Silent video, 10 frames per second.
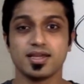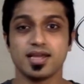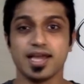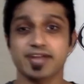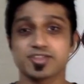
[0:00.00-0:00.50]

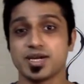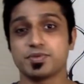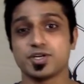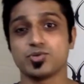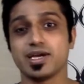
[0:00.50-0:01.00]
Acts chapter
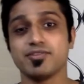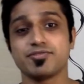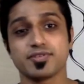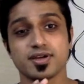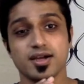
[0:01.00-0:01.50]

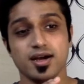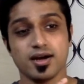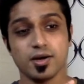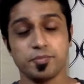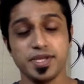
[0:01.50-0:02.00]
12,
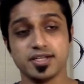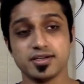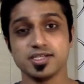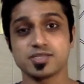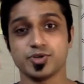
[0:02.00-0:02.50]
Peter
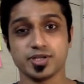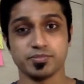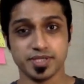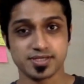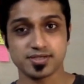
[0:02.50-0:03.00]
is put in
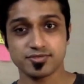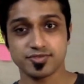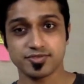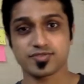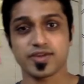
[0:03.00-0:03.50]
prison for
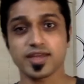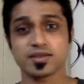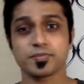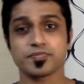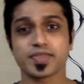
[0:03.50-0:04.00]
his faith.
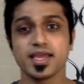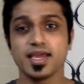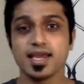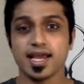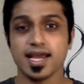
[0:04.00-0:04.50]

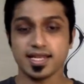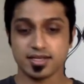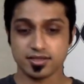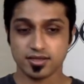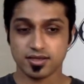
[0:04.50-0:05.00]

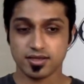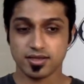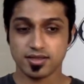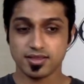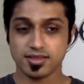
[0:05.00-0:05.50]
And
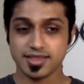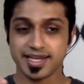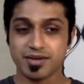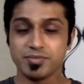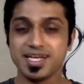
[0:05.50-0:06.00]
there
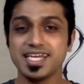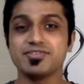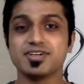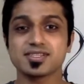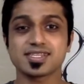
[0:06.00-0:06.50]
are
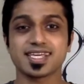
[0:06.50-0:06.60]
believers